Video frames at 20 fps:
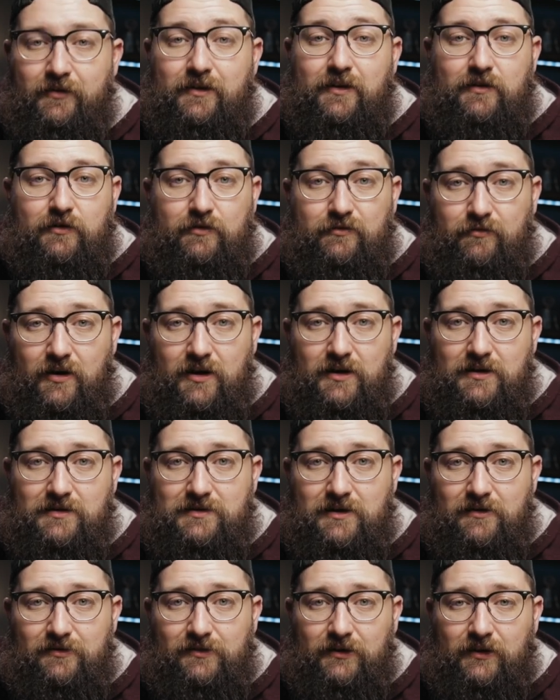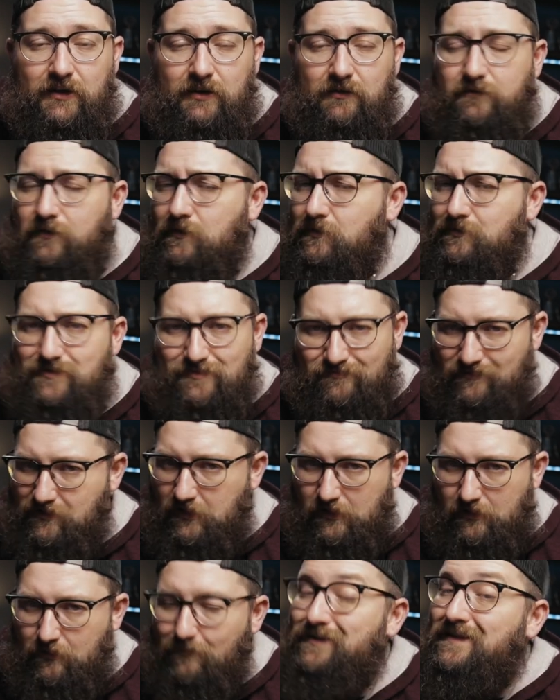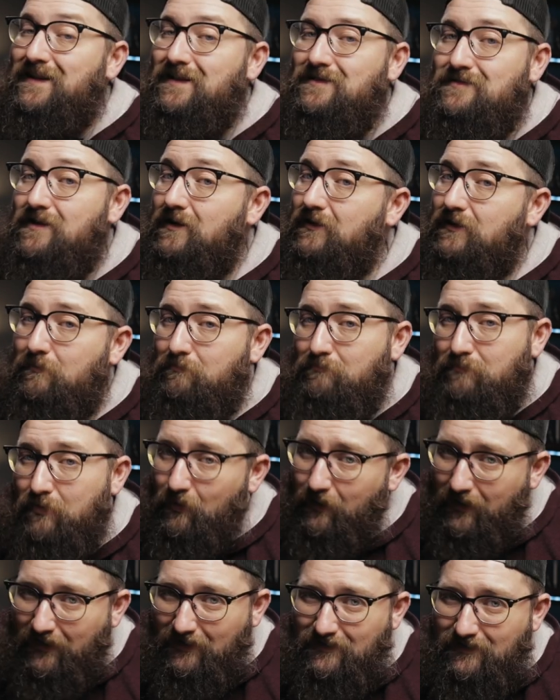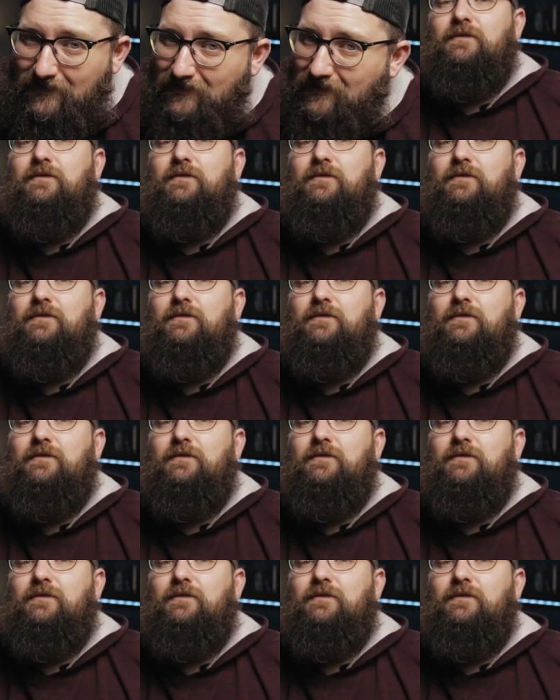they the greatest sounding headphones? No, but that's not the point.